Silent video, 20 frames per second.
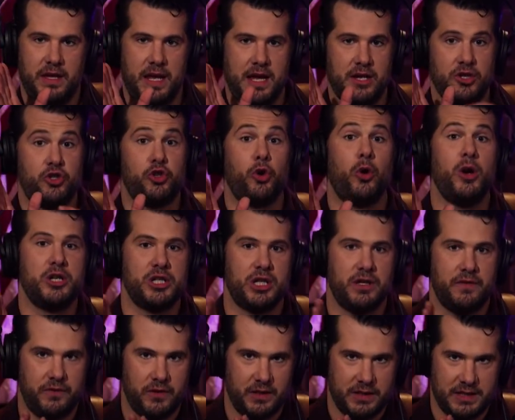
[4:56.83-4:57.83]
In
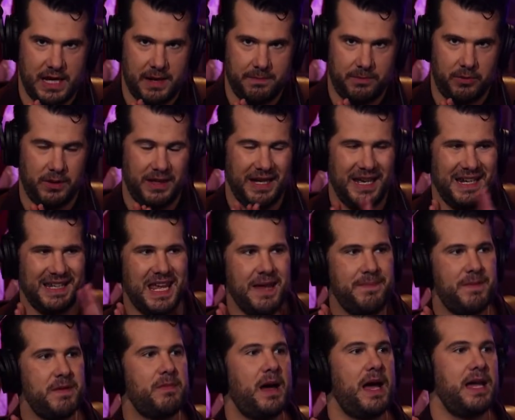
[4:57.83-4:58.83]
Georgia, for example, and
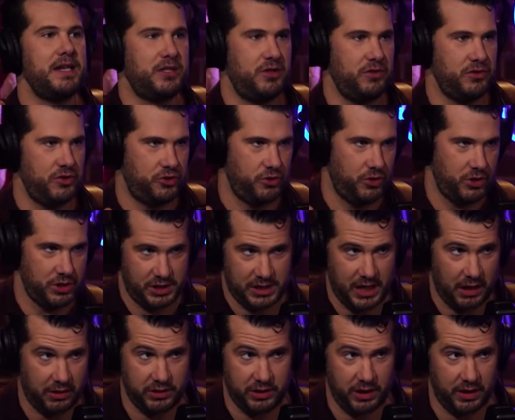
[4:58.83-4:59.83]
keep in mind, too, the Georgia
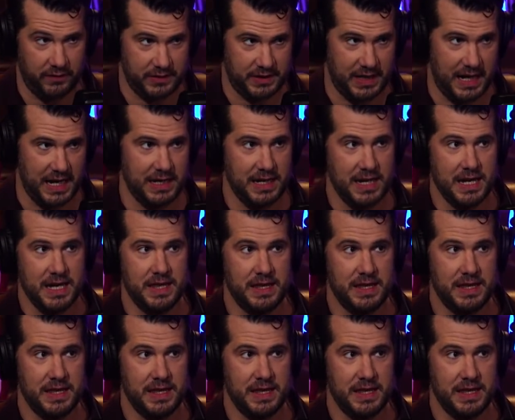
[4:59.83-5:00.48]
Secretary of State,